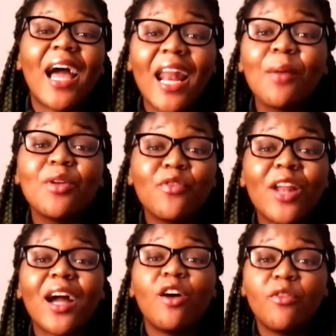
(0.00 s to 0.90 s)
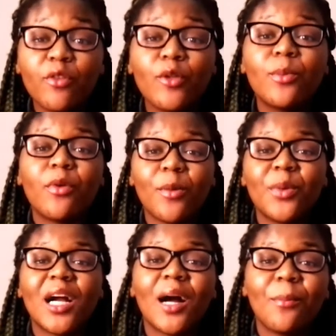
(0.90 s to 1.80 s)
And I mean, for like a full
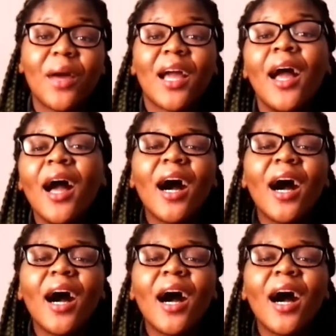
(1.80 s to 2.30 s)
proper comeback.